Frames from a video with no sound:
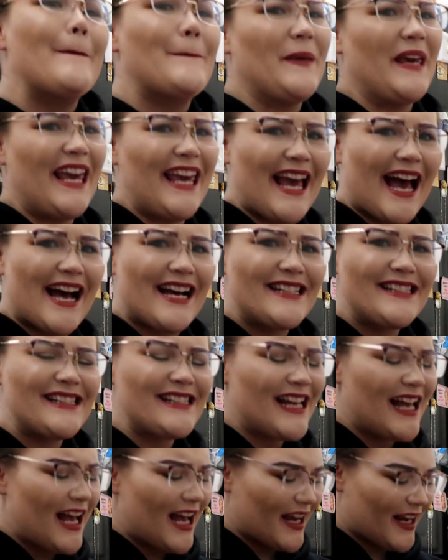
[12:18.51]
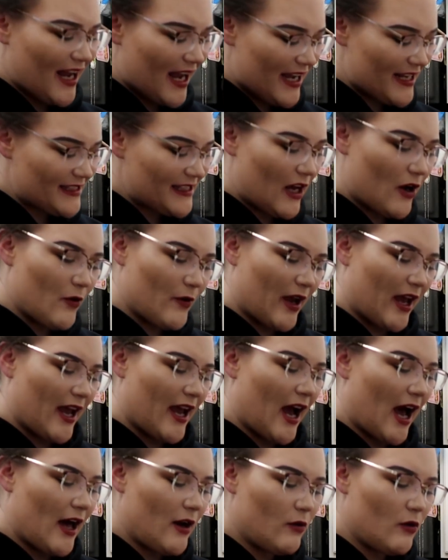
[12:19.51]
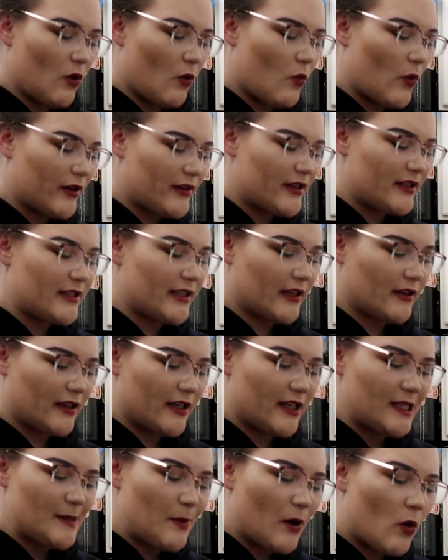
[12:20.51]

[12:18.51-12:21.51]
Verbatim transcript: P.S. Guys, okay, I don't know what the deal is,